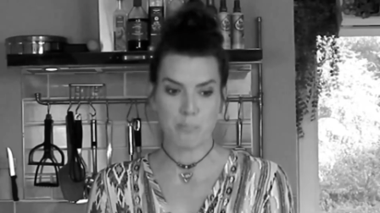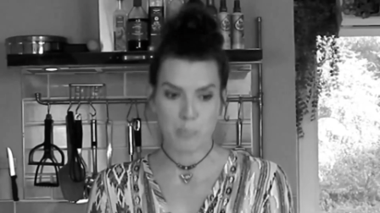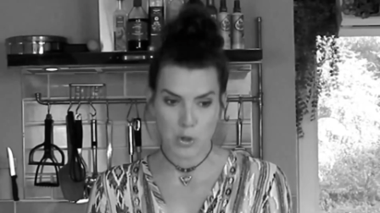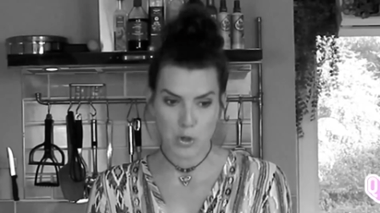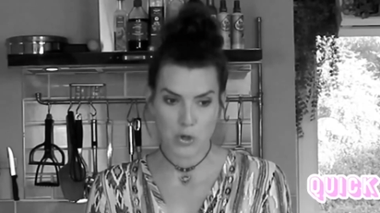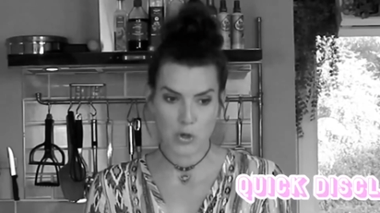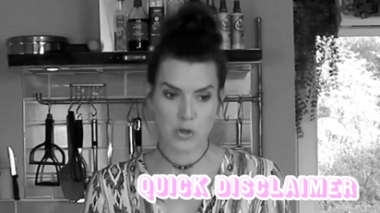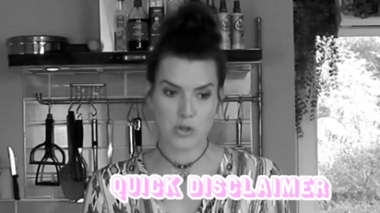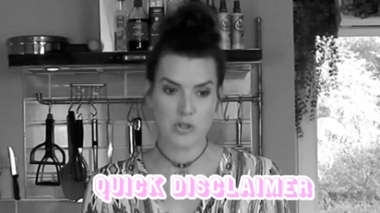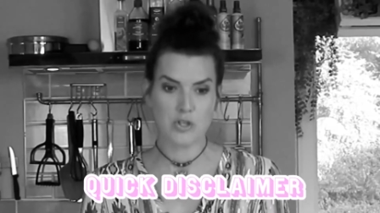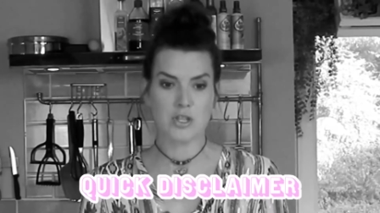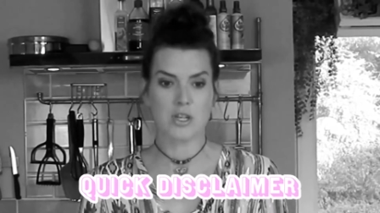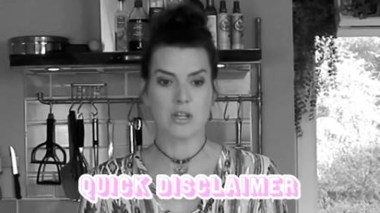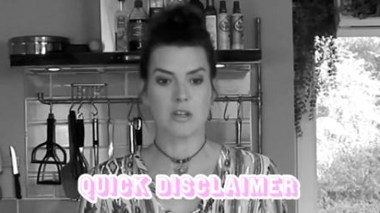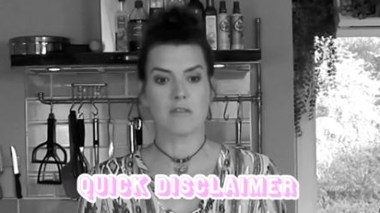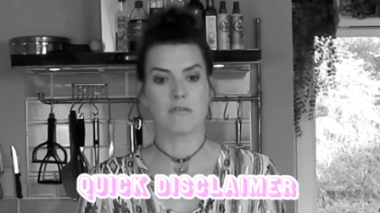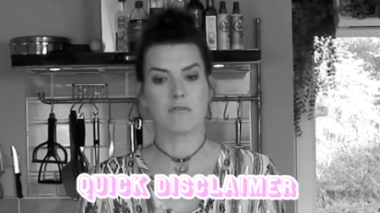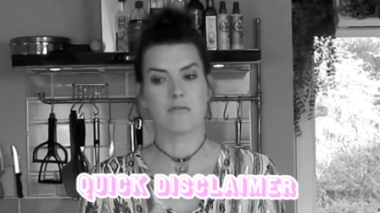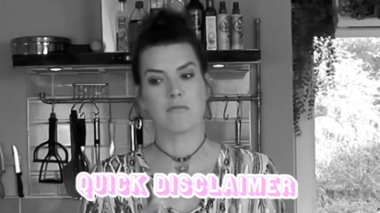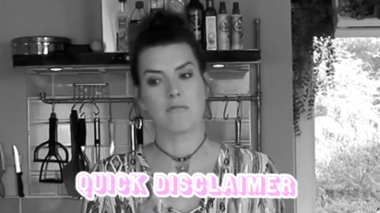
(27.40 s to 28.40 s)
But
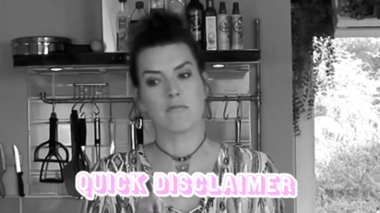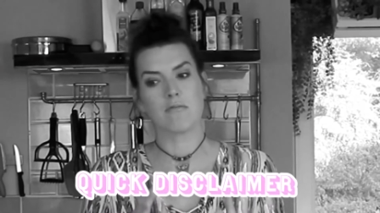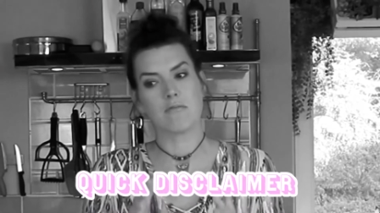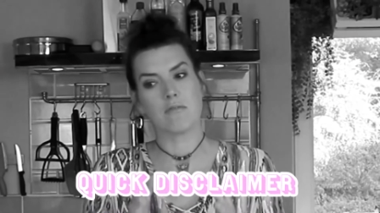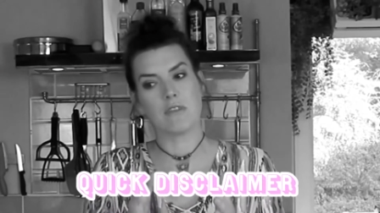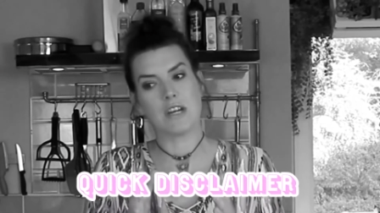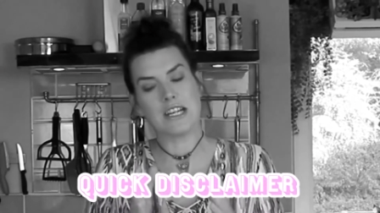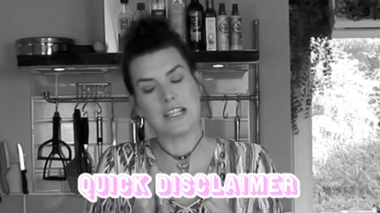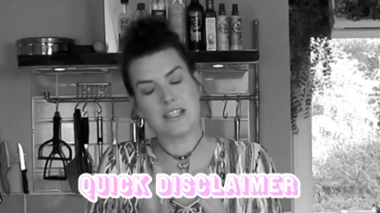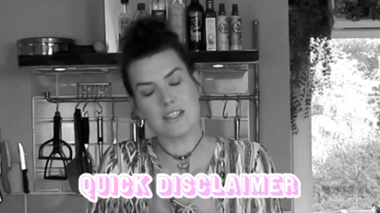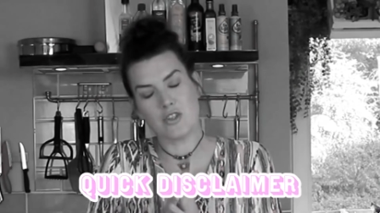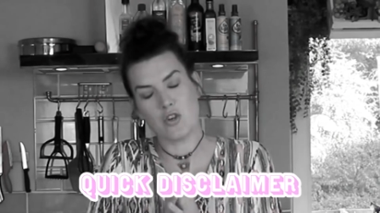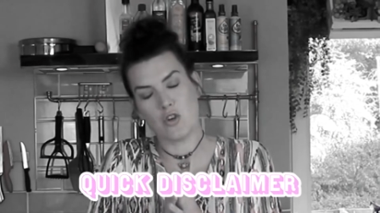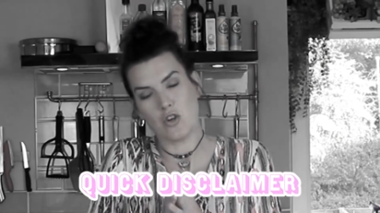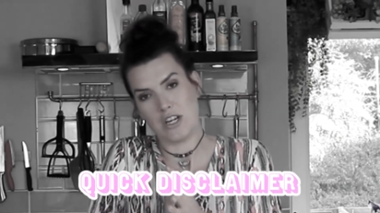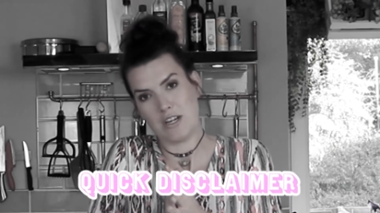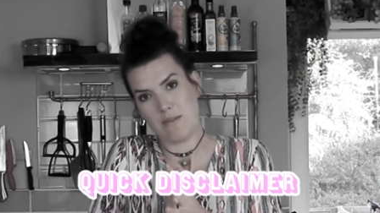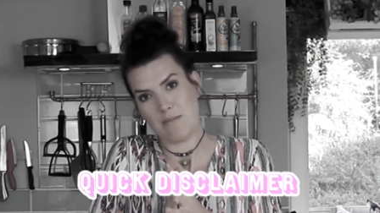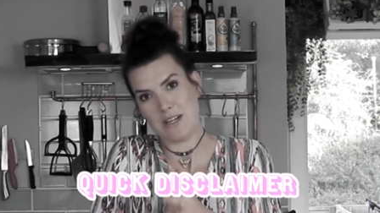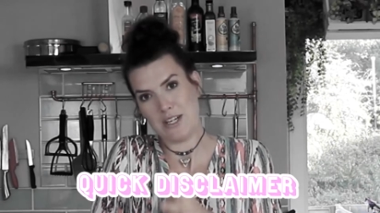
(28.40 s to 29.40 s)
it's not
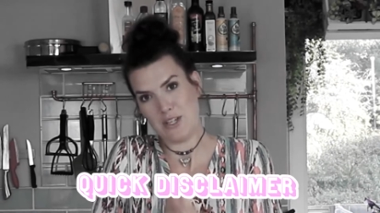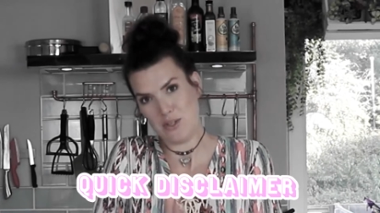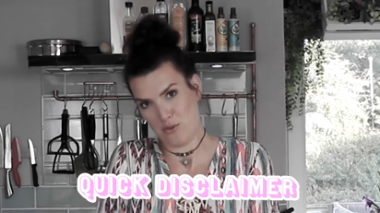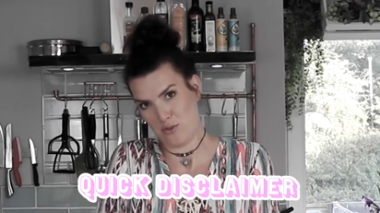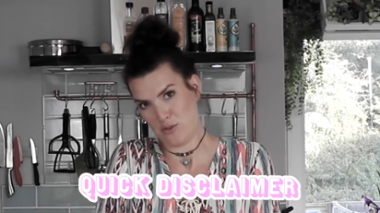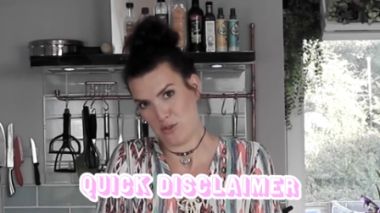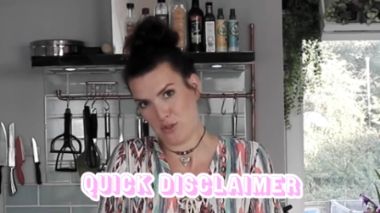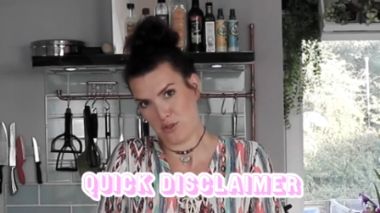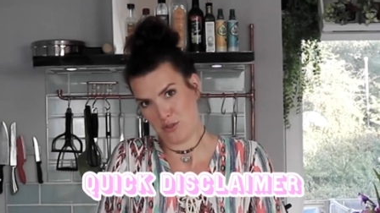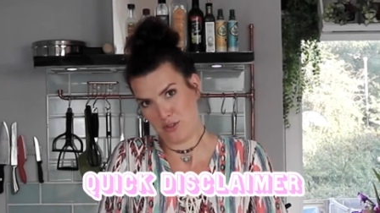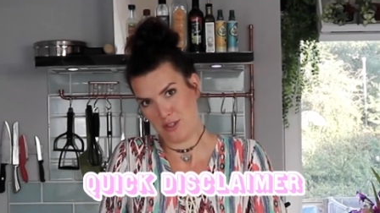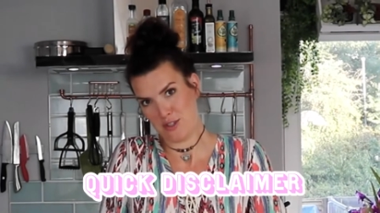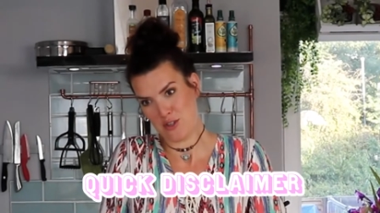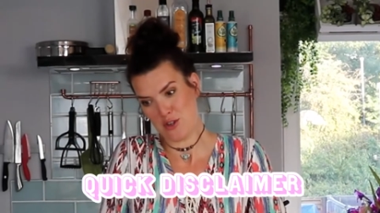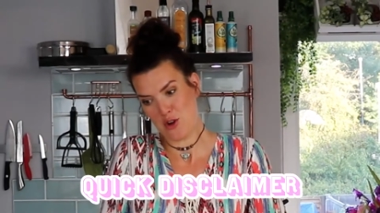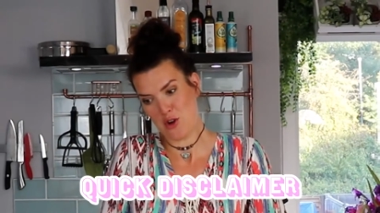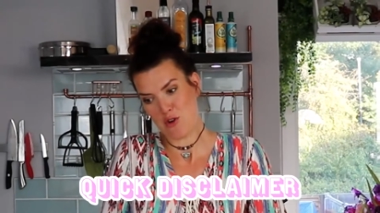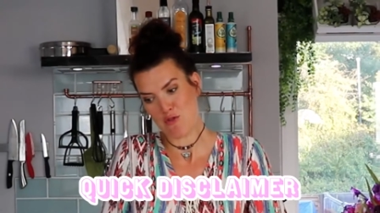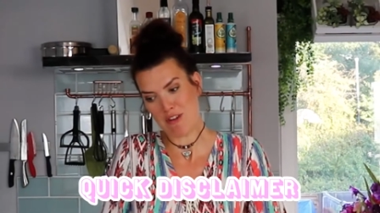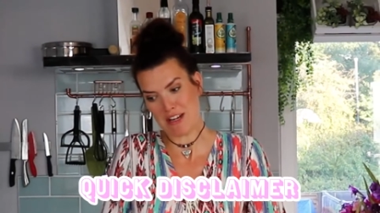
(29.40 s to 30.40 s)
like my usual
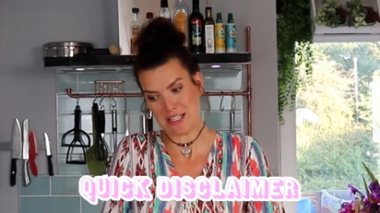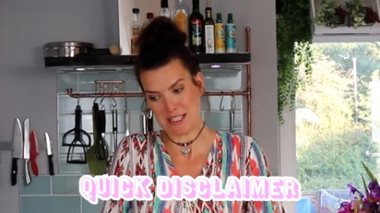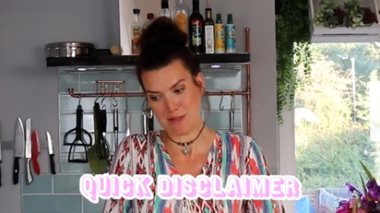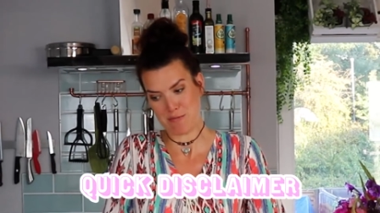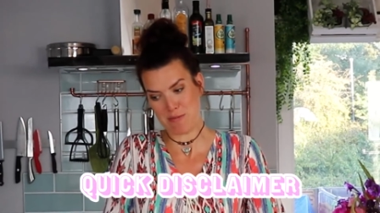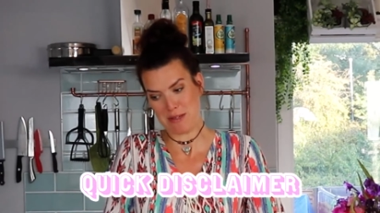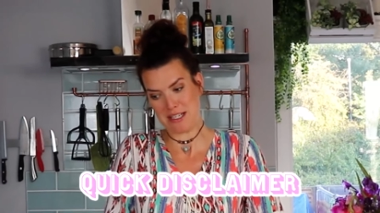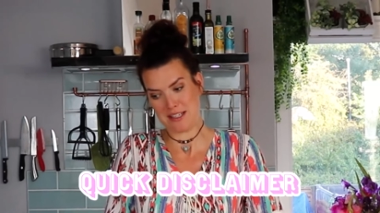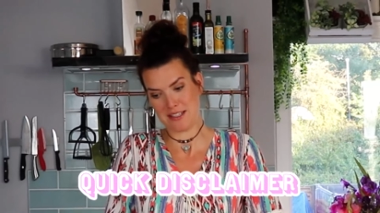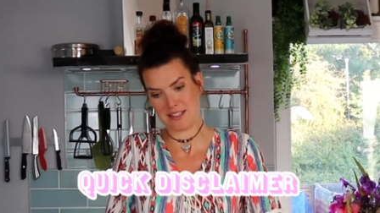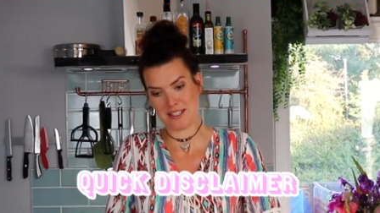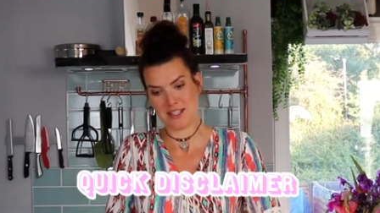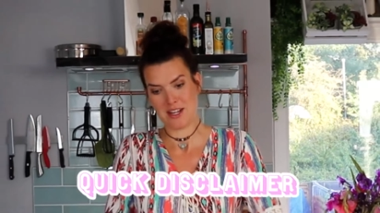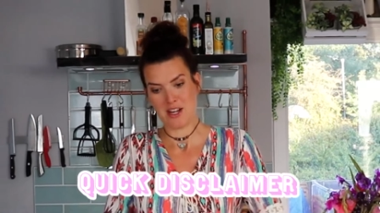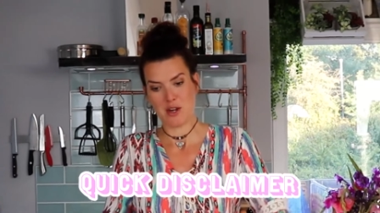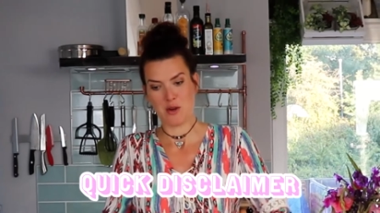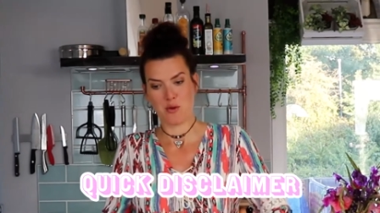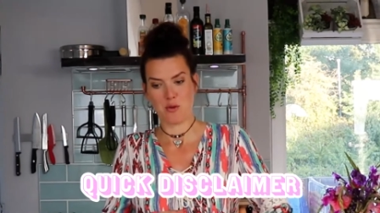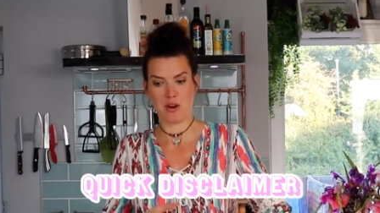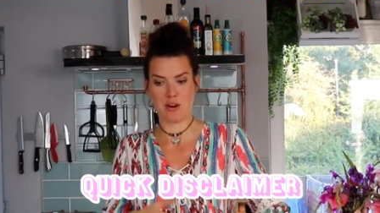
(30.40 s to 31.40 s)
recipes
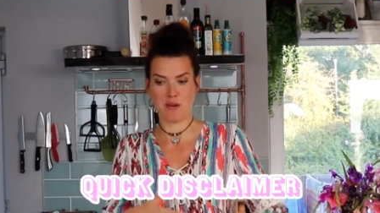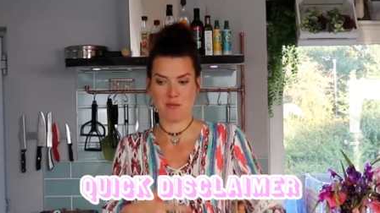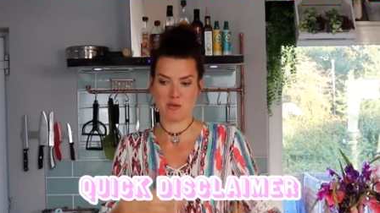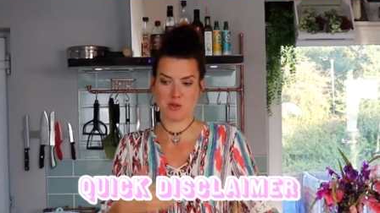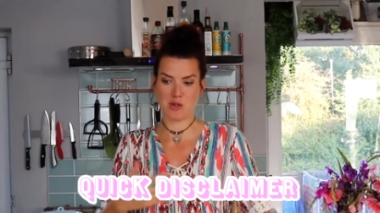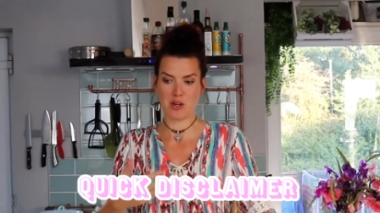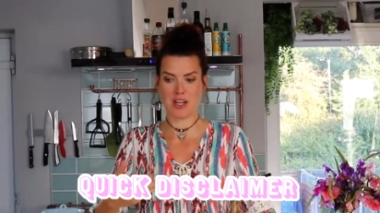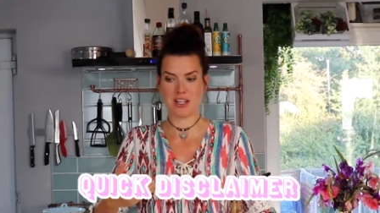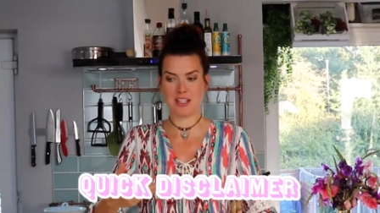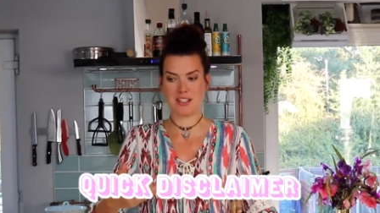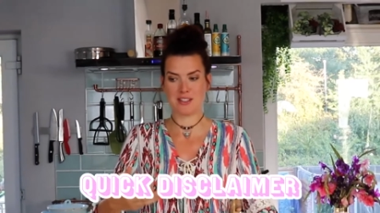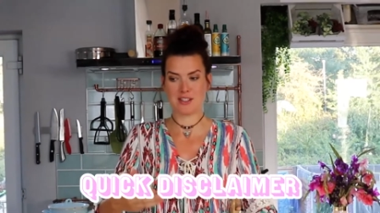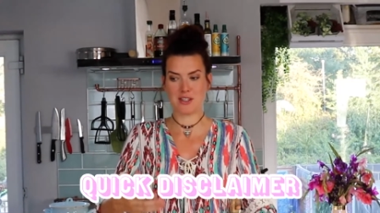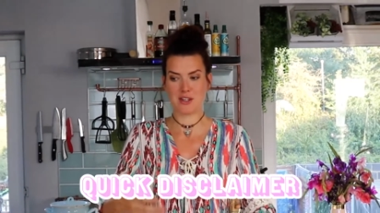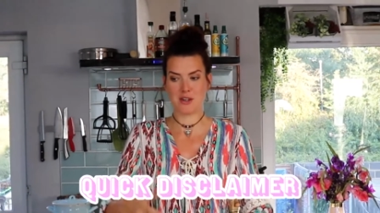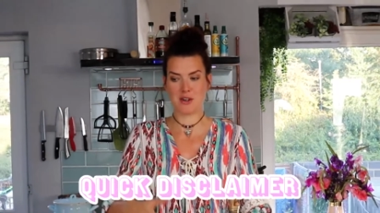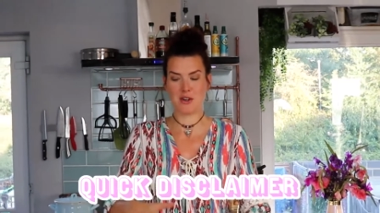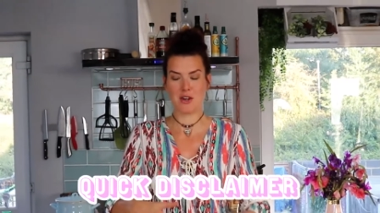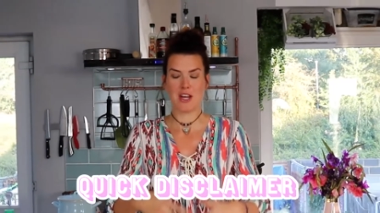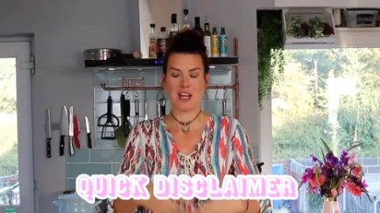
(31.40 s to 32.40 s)
where I'm trying
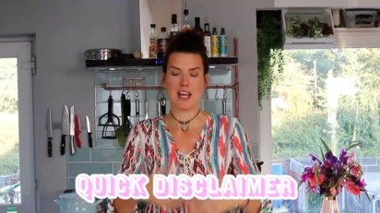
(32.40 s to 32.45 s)
to